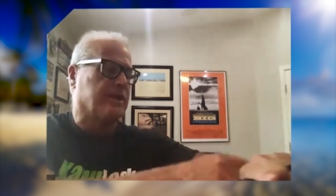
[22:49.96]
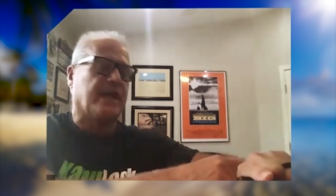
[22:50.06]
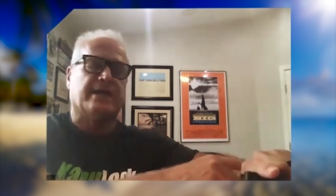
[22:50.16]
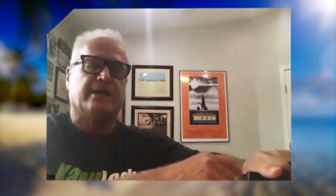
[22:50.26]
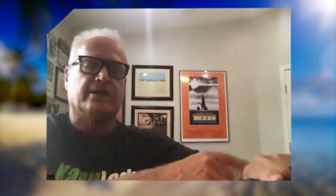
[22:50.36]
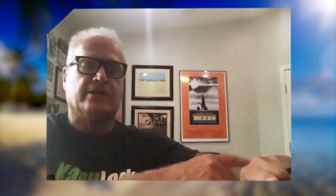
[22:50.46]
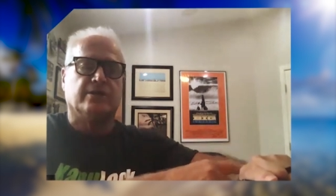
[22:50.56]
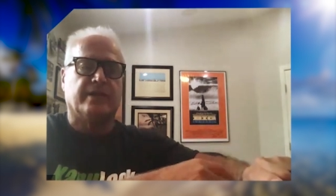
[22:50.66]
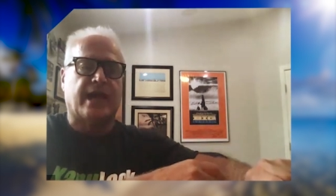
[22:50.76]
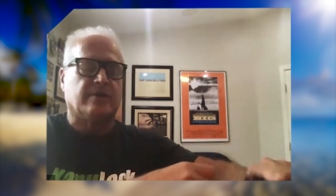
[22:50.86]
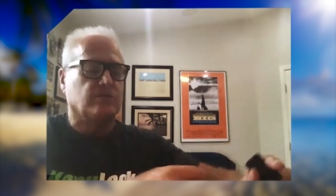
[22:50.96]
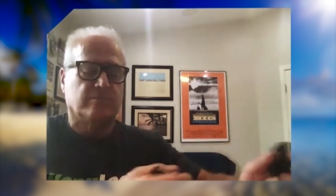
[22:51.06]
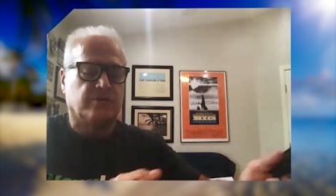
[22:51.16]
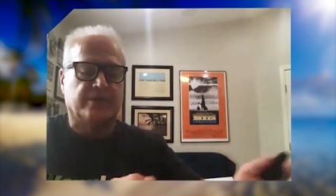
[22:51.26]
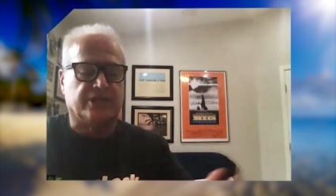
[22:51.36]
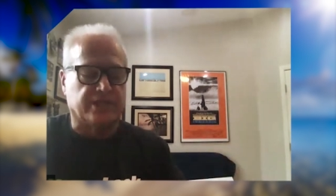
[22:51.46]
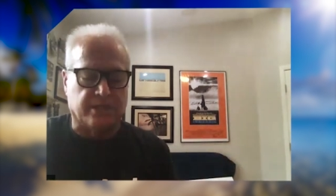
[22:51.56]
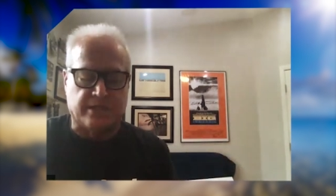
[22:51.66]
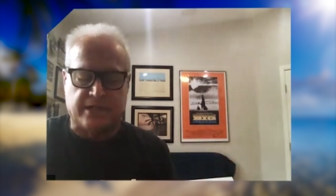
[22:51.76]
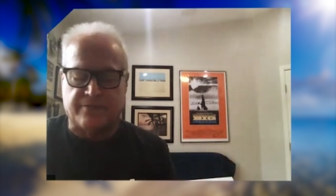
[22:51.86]
hand and do that, which isn't
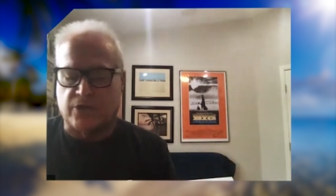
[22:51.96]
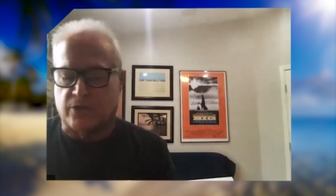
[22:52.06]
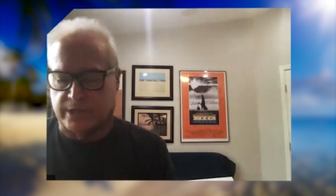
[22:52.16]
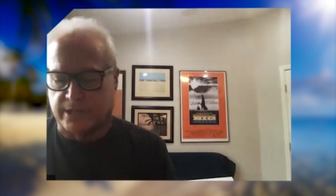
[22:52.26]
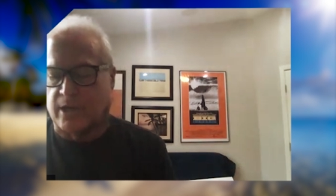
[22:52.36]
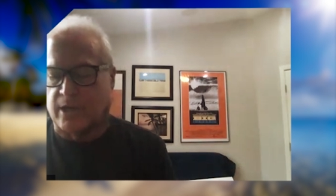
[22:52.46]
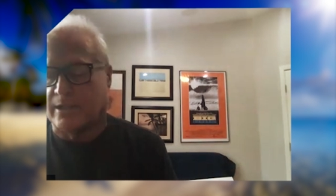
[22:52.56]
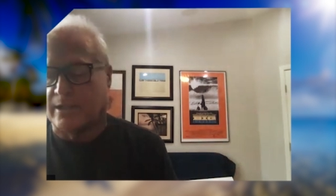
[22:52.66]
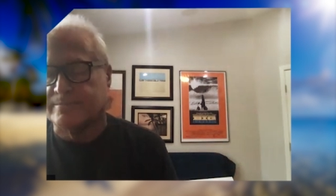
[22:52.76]
difficult at all.